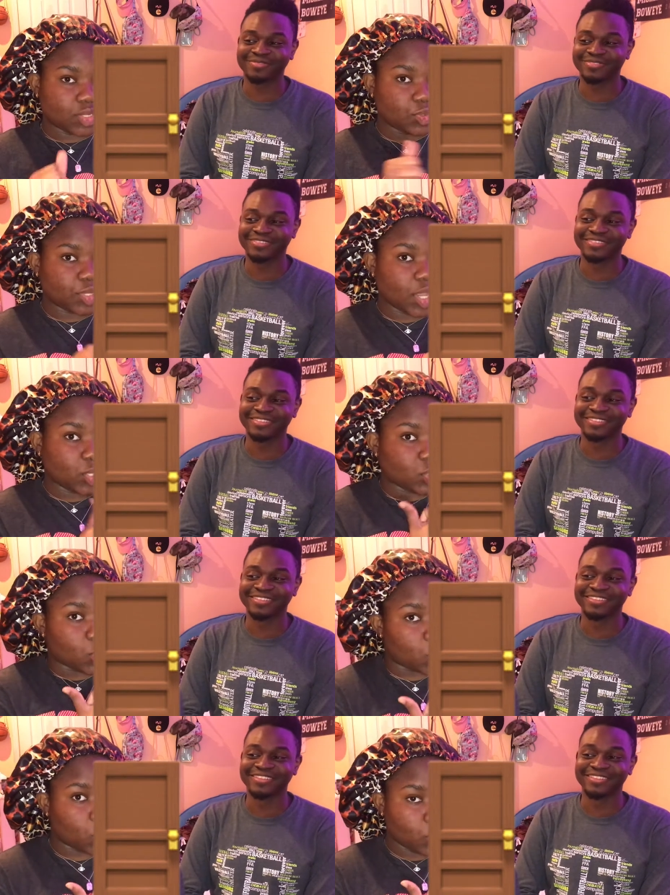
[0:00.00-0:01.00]
Speaker 1: should take
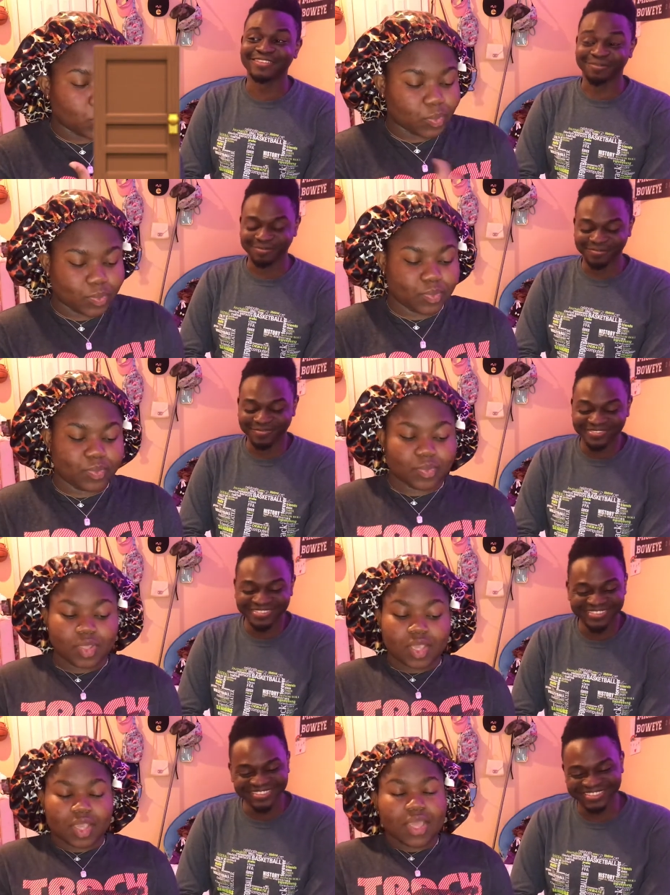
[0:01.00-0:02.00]
doodle.
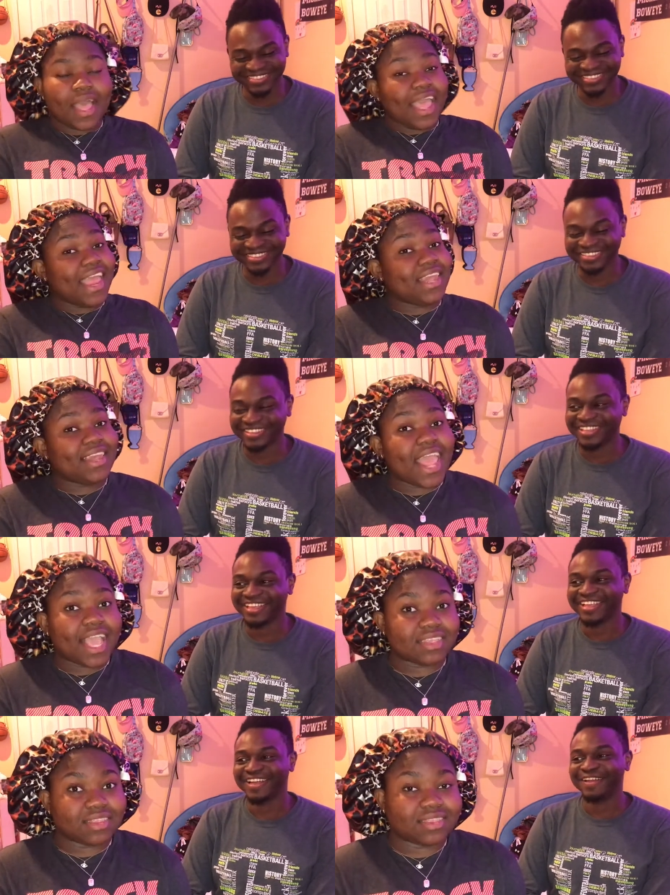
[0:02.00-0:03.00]

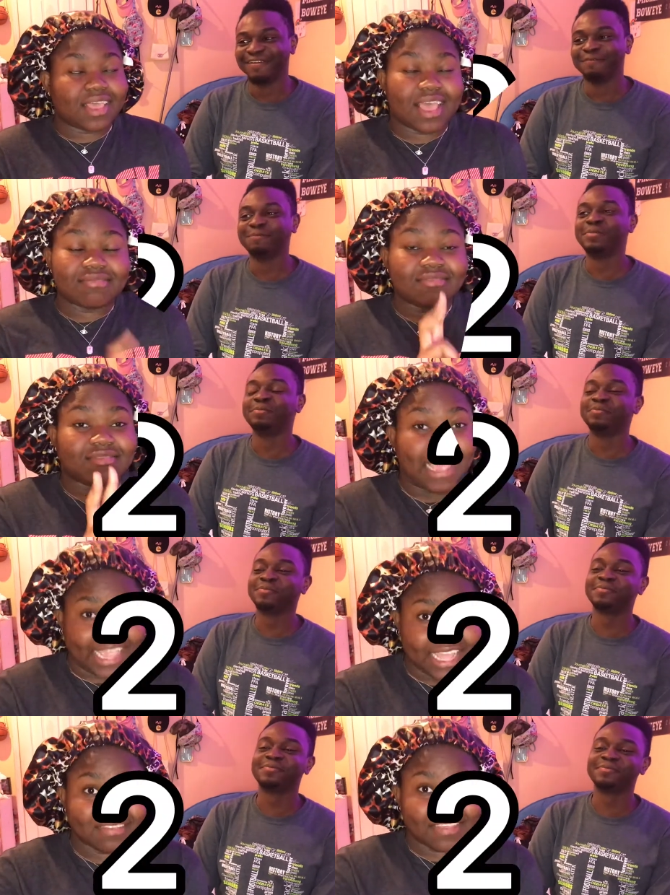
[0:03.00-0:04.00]
Next
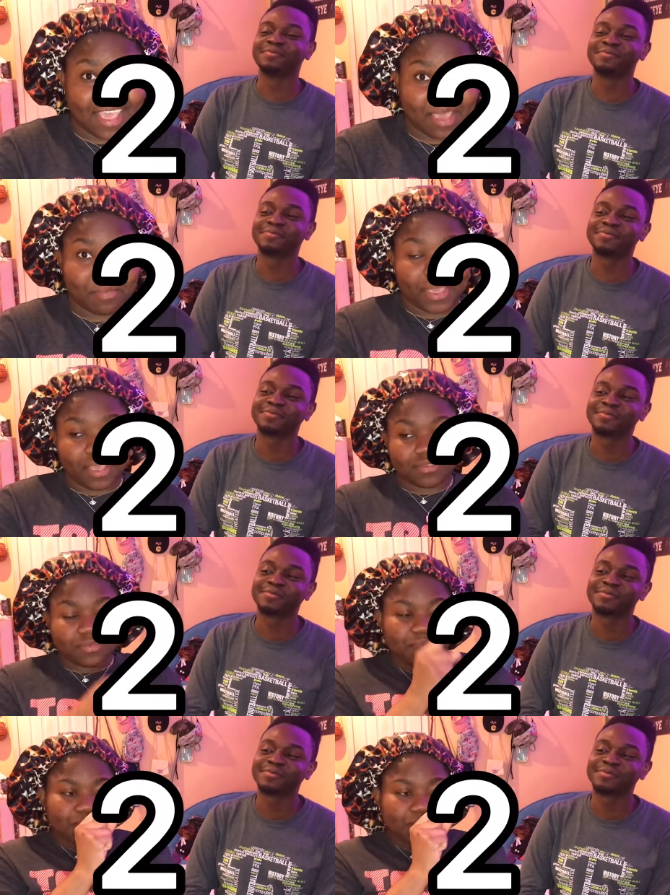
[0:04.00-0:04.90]
second tip is